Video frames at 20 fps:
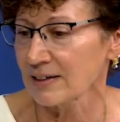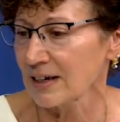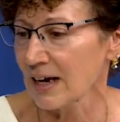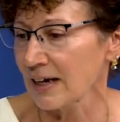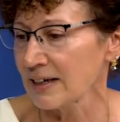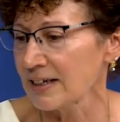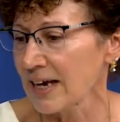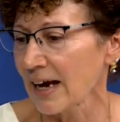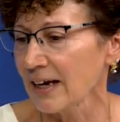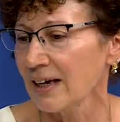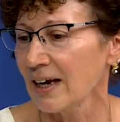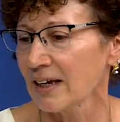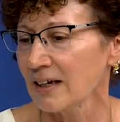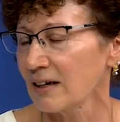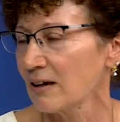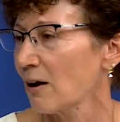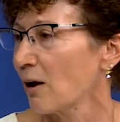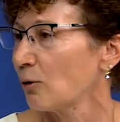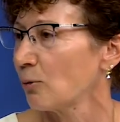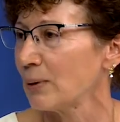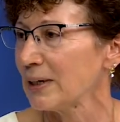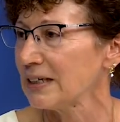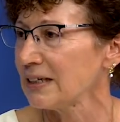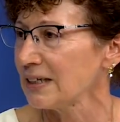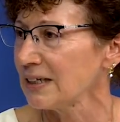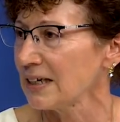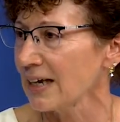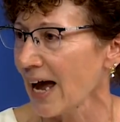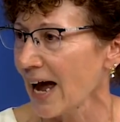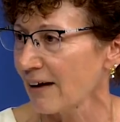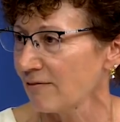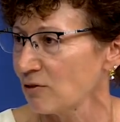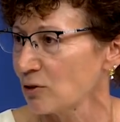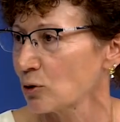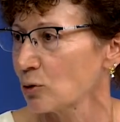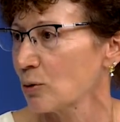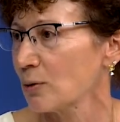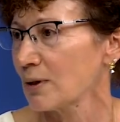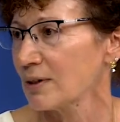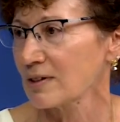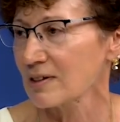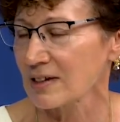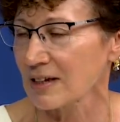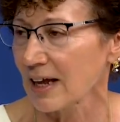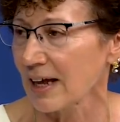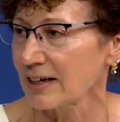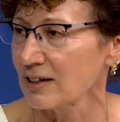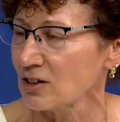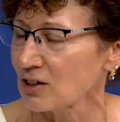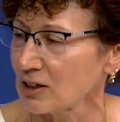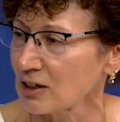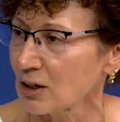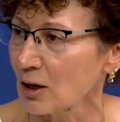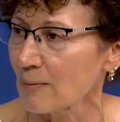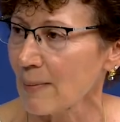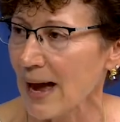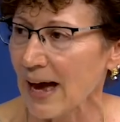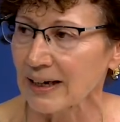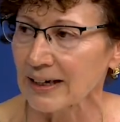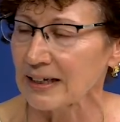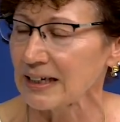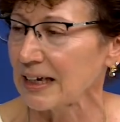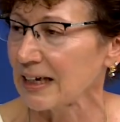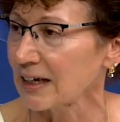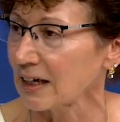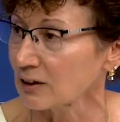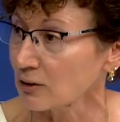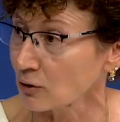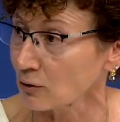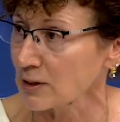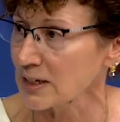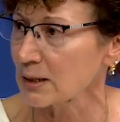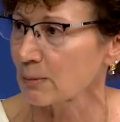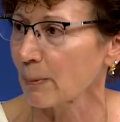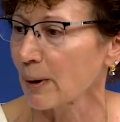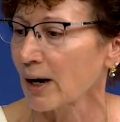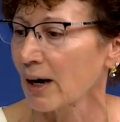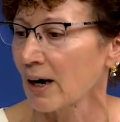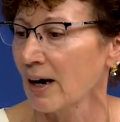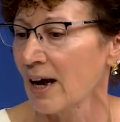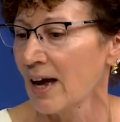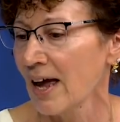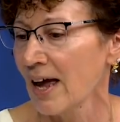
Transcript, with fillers: a, decade ago we didn't have tools like genome editing and CRISPR